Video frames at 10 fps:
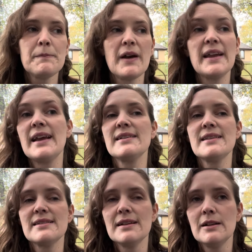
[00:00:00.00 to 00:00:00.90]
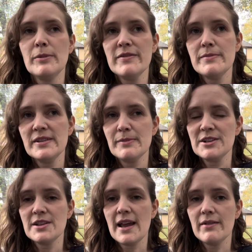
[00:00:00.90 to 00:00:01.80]
I guess there's a little bit of a
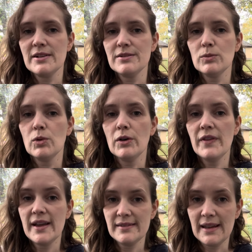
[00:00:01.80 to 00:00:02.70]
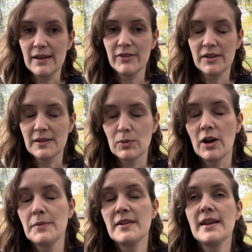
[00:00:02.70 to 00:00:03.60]
mismatch there in what they're seeing versus what
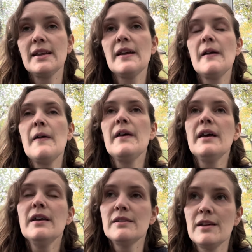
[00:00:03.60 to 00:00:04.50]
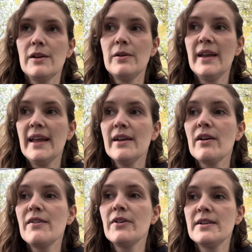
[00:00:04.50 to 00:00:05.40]
I'm seeing. So here
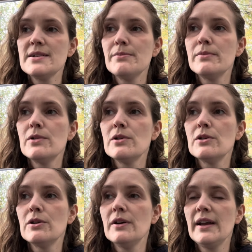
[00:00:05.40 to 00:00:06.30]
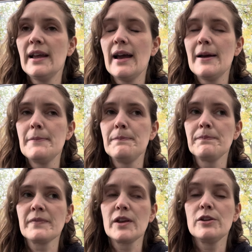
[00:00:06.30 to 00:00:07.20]
I find it more
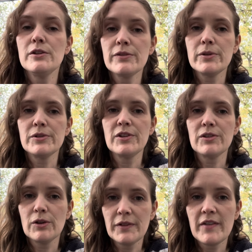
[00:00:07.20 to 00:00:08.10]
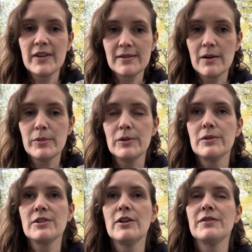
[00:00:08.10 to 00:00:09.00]
useful to sort of give
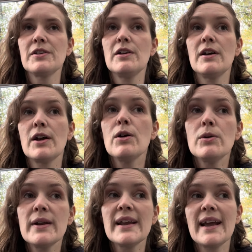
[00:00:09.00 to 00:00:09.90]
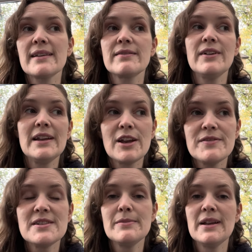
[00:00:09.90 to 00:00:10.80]
examples of, so like, oh, when a cat's feeling
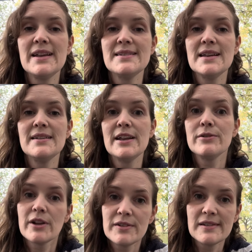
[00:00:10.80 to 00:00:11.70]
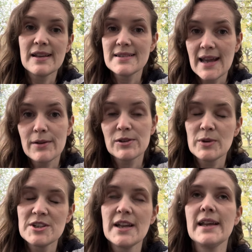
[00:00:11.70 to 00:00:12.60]
overstimulated, then you'll notice their tail
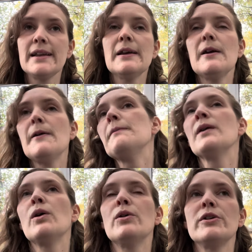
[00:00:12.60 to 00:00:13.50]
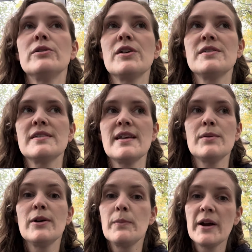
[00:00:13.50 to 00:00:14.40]
swishing, or you'll notice they
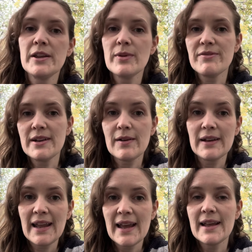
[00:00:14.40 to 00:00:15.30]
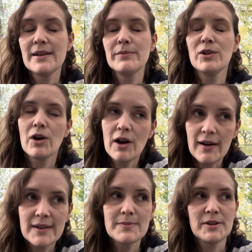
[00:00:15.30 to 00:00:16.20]
will bite you every now and again, not
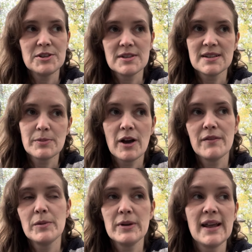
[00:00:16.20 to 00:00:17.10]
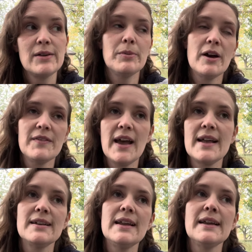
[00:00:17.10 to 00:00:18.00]
hard, but just as part of the play or part of the
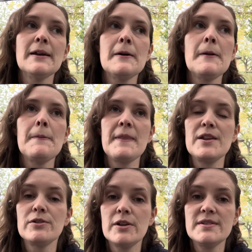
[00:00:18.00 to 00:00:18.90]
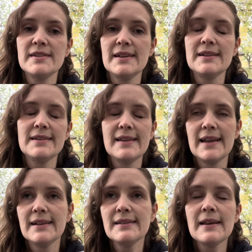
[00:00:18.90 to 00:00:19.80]
handling, then you're noticing these
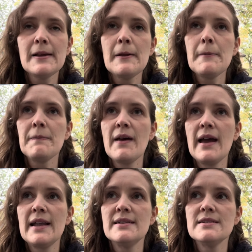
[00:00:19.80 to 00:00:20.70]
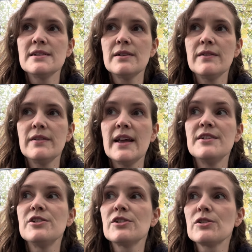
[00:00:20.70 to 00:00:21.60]
things. And then
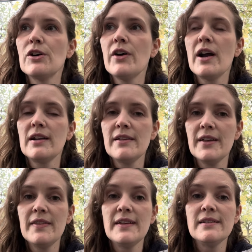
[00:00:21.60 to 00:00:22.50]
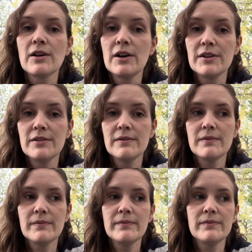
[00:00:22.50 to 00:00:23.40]
just sort of highlight that these aren't
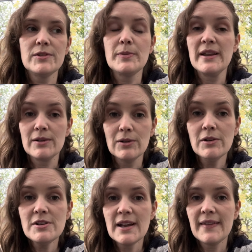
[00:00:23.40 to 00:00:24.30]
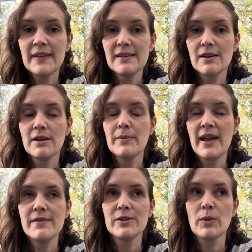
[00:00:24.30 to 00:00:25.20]
to be ignored, and these are
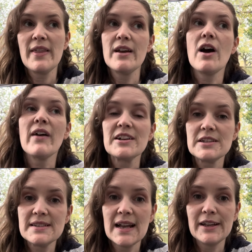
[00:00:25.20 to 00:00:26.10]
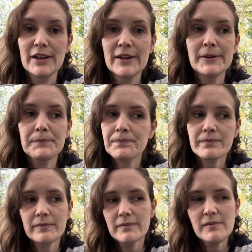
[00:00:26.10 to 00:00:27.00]
behaviours where they are actually telling you
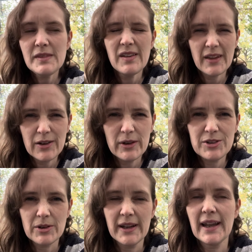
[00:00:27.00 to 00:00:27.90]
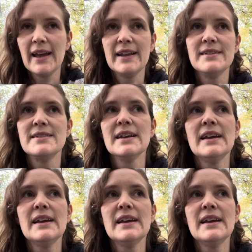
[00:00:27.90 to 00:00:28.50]
they're not enjoying it. And